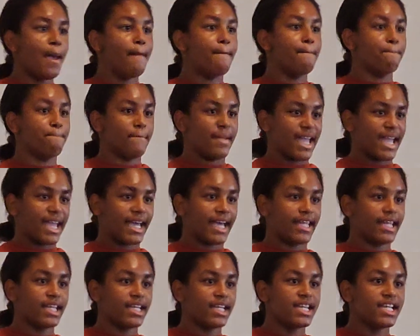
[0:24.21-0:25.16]

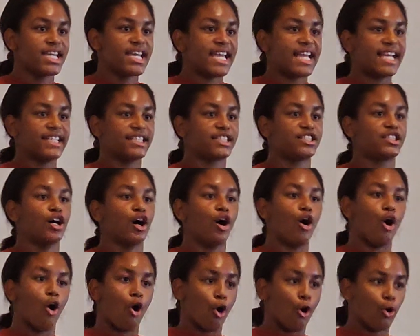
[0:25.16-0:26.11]
Man is
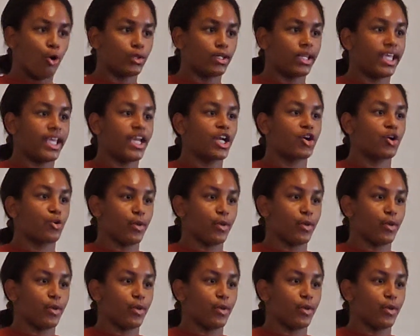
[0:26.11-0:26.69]
the only